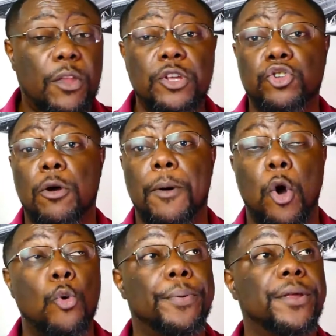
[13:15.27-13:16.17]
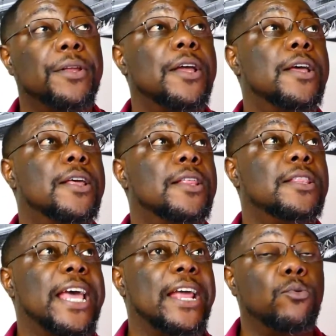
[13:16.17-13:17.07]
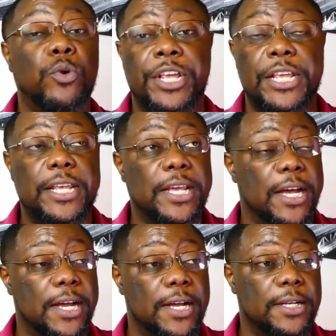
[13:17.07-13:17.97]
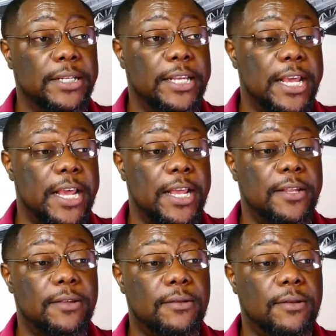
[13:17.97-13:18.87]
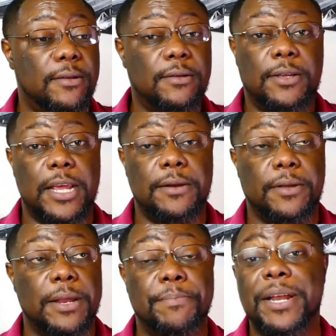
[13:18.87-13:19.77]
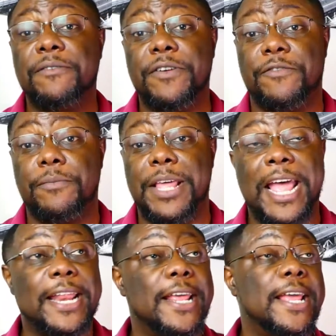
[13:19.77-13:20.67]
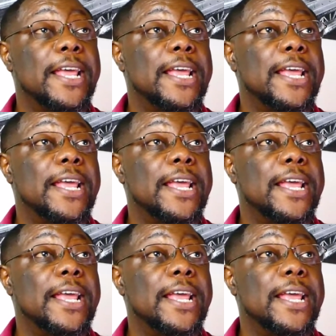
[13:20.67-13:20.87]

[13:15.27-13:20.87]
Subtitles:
So I'm hoping that we can benefit from that.